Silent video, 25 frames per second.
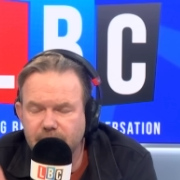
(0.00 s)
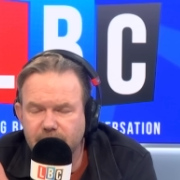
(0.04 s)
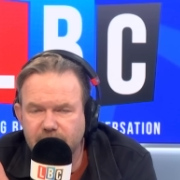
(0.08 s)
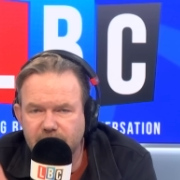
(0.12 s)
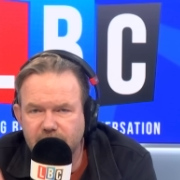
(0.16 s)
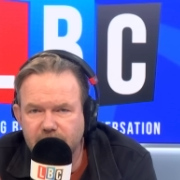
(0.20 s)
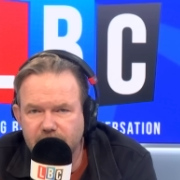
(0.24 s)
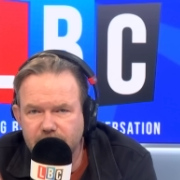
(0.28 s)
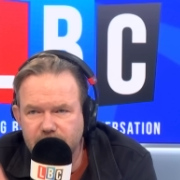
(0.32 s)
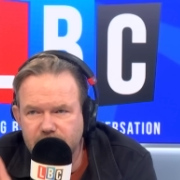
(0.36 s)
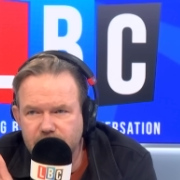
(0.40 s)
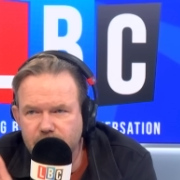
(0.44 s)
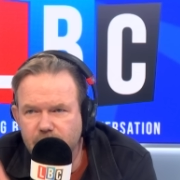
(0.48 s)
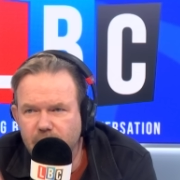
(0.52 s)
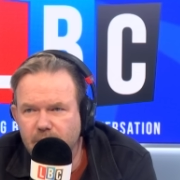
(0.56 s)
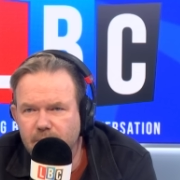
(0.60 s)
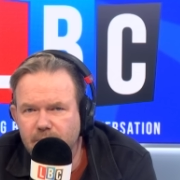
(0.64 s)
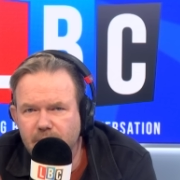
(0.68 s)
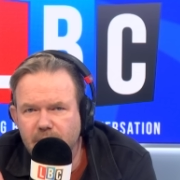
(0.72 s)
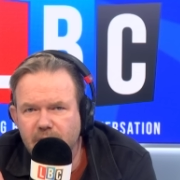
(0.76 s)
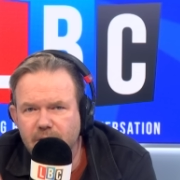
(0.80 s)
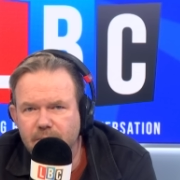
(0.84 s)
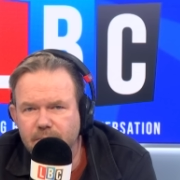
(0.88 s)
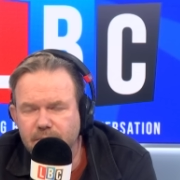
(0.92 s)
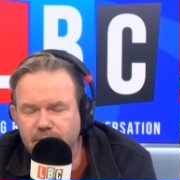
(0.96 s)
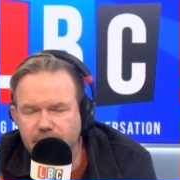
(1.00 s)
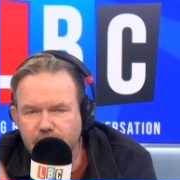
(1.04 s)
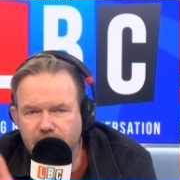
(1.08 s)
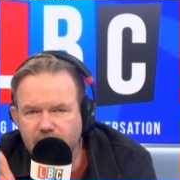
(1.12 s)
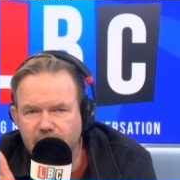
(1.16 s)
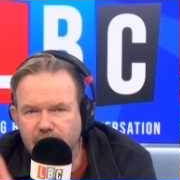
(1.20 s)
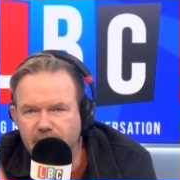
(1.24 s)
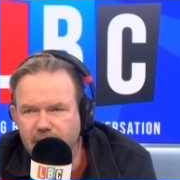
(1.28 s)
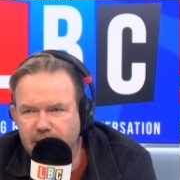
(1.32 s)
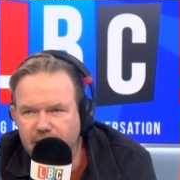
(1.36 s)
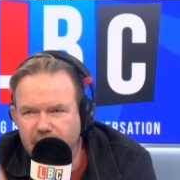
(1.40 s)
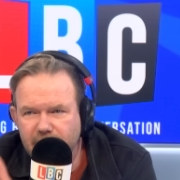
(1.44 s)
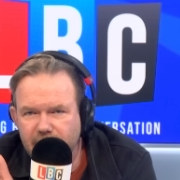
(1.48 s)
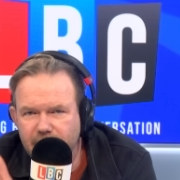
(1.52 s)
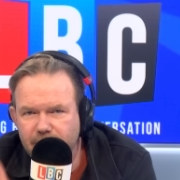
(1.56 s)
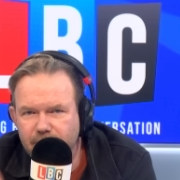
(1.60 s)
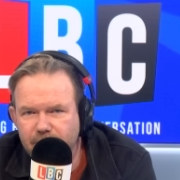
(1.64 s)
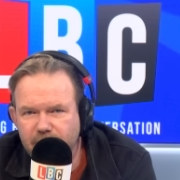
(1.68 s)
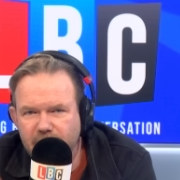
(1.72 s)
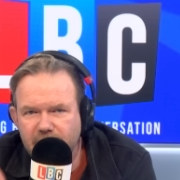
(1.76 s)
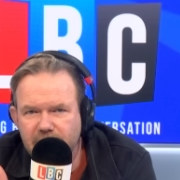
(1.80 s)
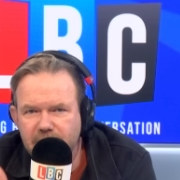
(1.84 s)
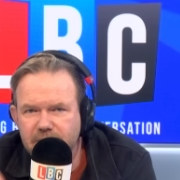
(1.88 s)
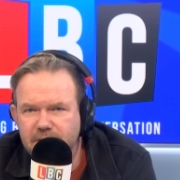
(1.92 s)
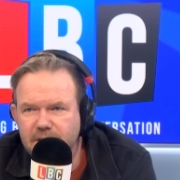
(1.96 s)
But there was one moment where I came
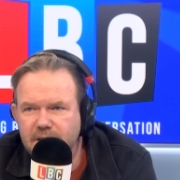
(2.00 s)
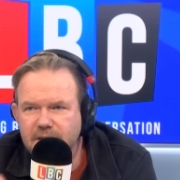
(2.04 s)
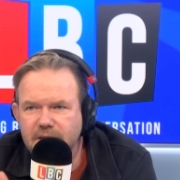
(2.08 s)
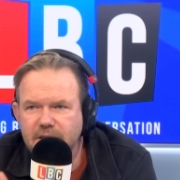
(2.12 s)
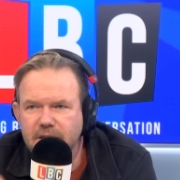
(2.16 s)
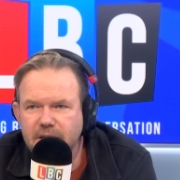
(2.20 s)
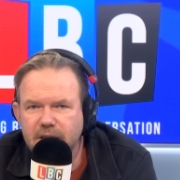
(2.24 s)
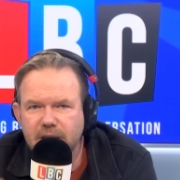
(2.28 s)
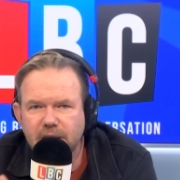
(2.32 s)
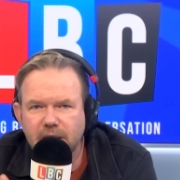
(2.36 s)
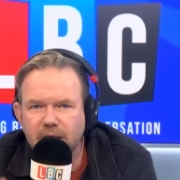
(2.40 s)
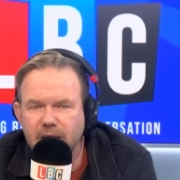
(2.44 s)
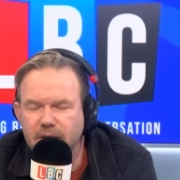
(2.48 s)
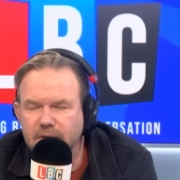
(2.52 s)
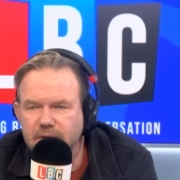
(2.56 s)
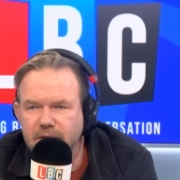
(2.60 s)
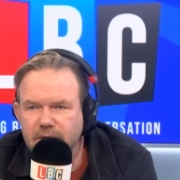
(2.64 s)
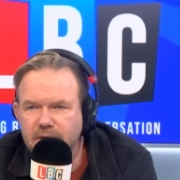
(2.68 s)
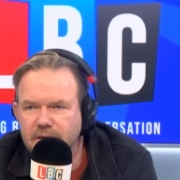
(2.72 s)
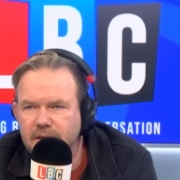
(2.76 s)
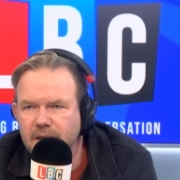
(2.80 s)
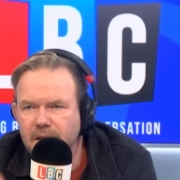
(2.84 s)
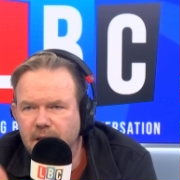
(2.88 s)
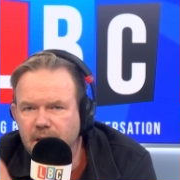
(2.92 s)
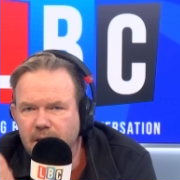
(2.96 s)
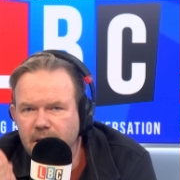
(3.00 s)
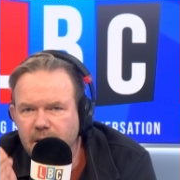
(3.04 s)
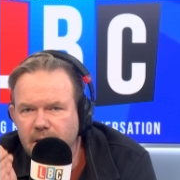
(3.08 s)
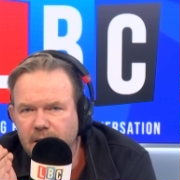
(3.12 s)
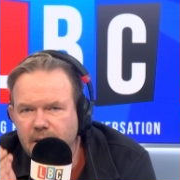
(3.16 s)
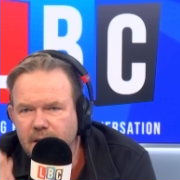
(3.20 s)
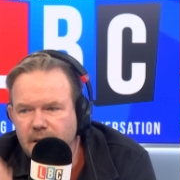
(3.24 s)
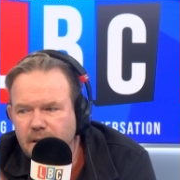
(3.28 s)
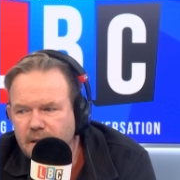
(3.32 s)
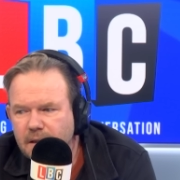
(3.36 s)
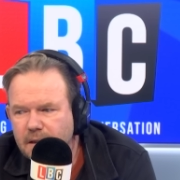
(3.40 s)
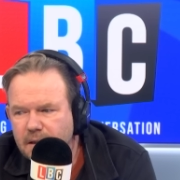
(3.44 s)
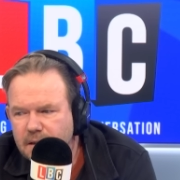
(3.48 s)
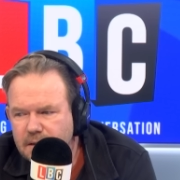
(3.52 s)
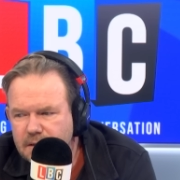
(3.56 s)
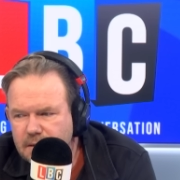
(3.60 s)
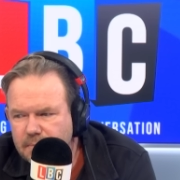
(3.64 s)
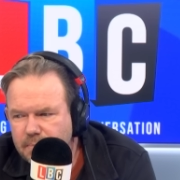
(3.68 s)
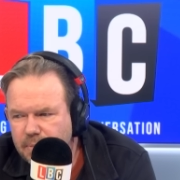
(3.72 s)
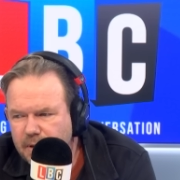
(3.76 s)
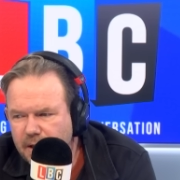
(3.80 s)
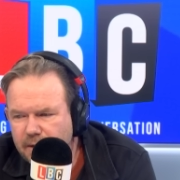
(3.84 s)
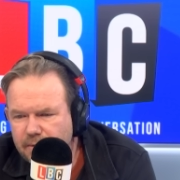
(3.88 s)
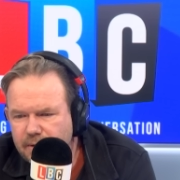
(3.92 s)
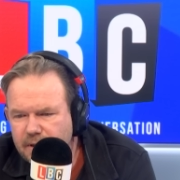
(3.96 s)
perilously close to
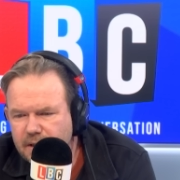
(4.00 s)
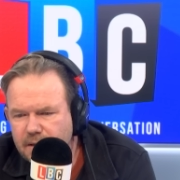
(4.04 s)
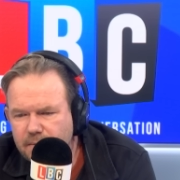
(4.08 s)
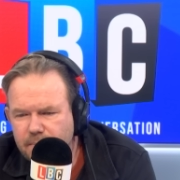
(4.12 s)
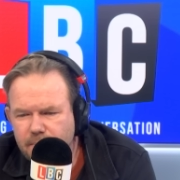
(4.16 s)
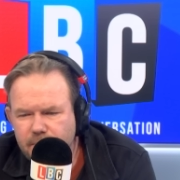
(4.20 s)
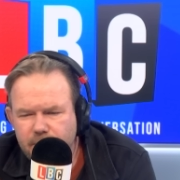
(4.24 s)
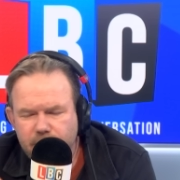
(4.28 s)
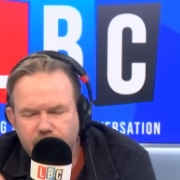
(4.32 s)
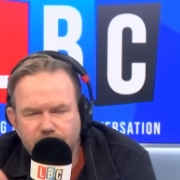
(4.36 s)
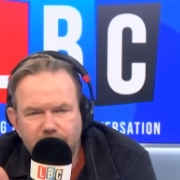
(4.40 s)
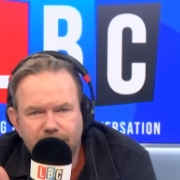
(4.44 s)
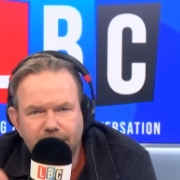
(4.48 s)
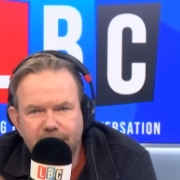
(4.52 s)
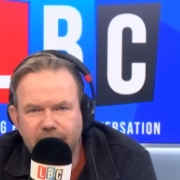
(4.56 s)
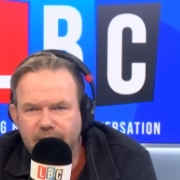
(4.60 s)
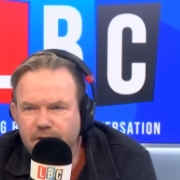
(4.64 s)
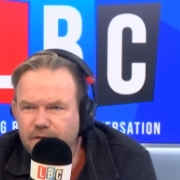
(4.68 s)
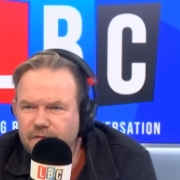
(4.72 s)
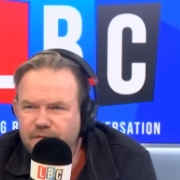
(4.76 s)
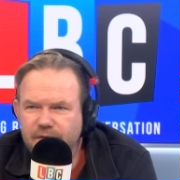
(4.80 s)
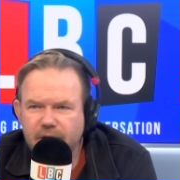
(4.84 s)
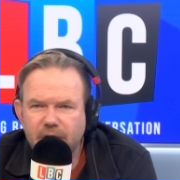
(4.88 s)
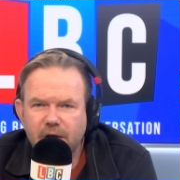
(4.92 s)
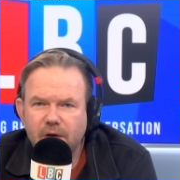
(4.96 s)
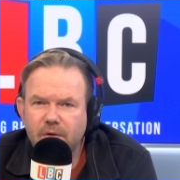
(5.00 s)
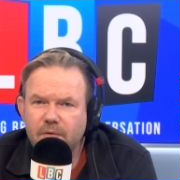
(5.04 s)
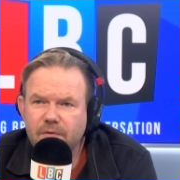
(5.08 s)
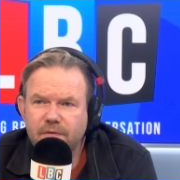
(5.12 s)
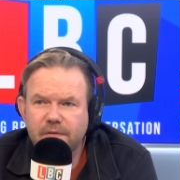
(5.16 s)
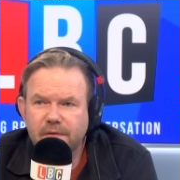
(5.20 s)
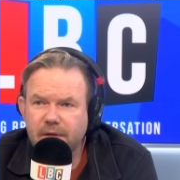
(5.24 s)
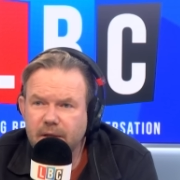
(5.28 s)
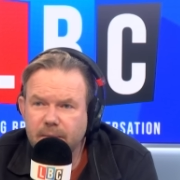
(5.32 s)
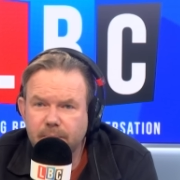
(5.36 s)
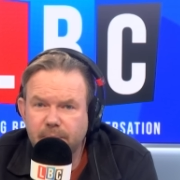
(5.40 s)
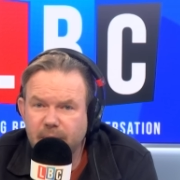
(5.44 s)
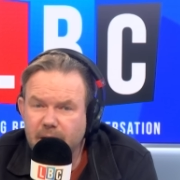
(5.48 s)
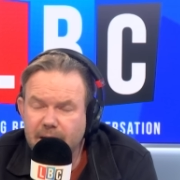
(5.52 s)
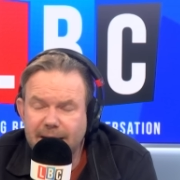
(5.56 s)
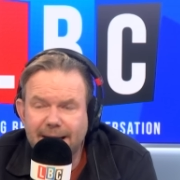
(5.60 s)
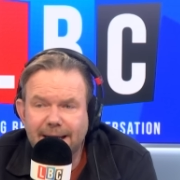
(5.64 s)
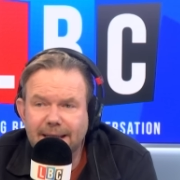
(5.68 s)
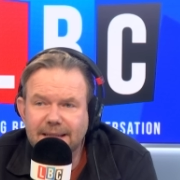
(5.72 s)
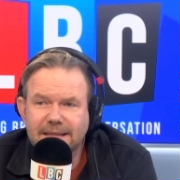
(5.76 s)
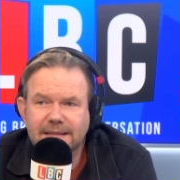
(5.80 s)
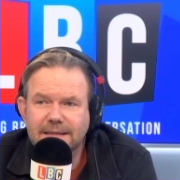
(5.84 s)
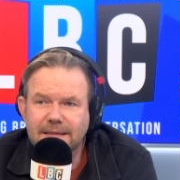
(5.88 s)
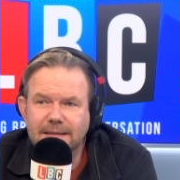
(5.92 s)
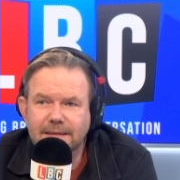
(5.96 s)
blowing the lid off the whole thing by
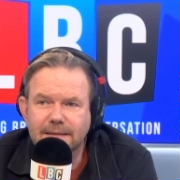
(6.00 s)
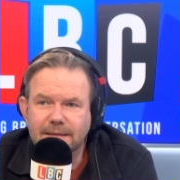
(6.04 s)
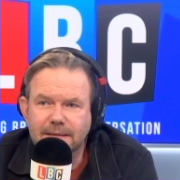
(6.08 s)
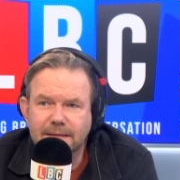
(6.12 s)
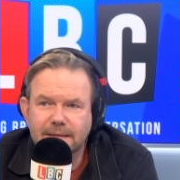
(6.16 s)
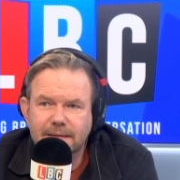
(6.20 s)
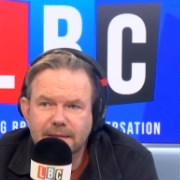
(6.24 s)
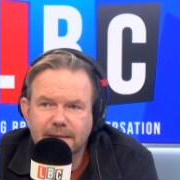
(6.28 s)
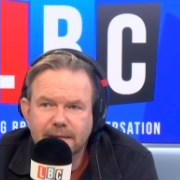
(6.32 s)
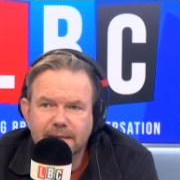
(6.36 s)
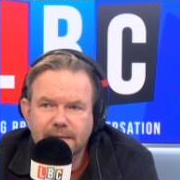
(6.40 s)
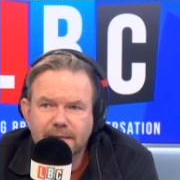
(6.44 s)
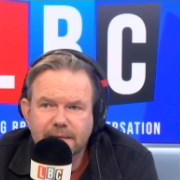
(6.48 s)
accident.